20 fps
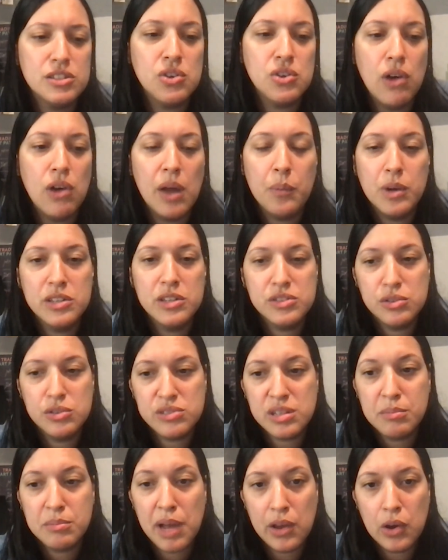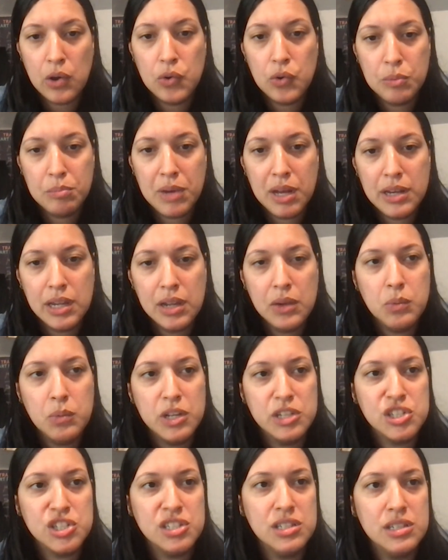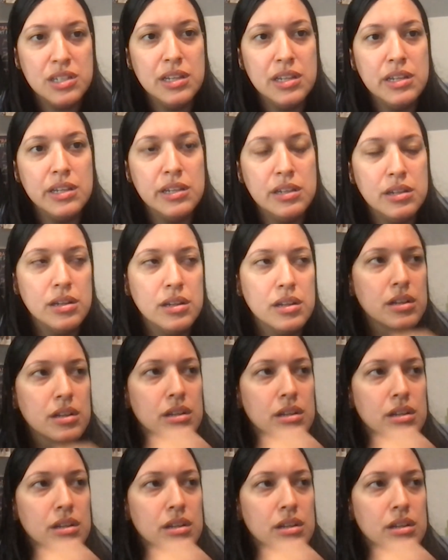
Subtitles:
So I was using my own money, which did